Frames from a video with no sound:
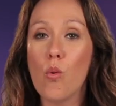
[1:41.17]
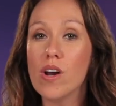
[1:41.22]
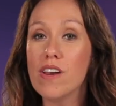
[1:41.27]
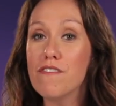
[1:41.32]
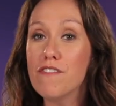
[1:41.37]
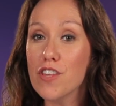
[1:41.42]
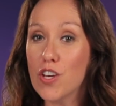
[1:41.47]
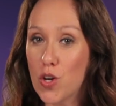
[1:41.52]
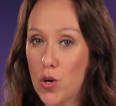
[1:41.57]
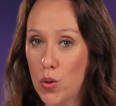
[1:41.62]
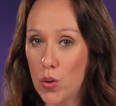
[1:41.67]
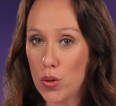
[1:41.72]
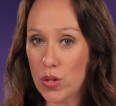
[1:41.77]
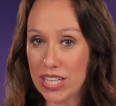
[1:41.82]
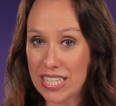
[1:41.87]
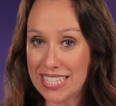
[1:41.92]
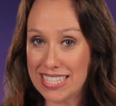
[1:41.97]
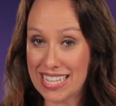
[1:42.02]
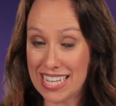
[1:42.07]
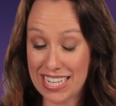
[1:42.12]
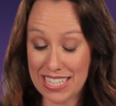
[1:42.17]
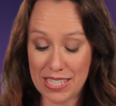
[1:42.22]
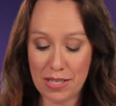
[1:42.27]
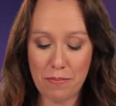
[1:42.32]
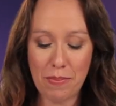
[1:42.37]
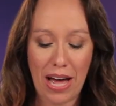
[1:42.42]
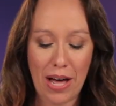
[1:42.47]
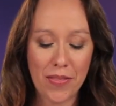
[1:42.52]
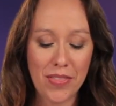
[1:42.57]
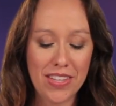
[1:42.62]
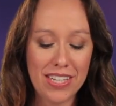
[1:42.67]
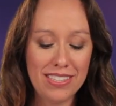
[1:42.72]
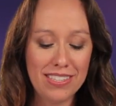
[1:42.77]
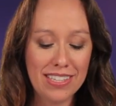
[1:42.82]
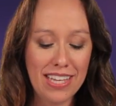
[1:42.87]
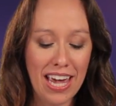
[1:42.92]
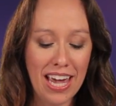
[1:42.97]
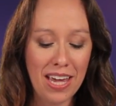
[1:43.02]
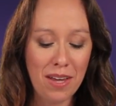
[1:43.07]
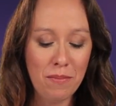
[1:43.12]
One of the coolest things about this
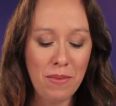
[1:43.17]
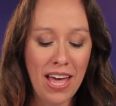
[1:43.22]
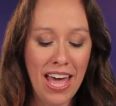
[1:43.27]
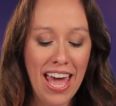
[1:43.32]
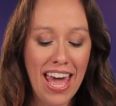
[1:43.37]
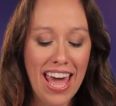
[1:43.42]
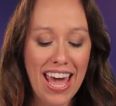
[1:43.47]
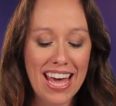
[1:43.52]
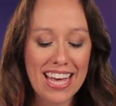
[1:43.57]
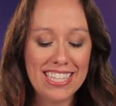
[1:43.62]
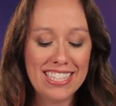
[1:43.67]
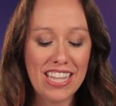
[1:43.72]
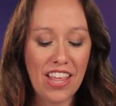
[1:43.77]
game is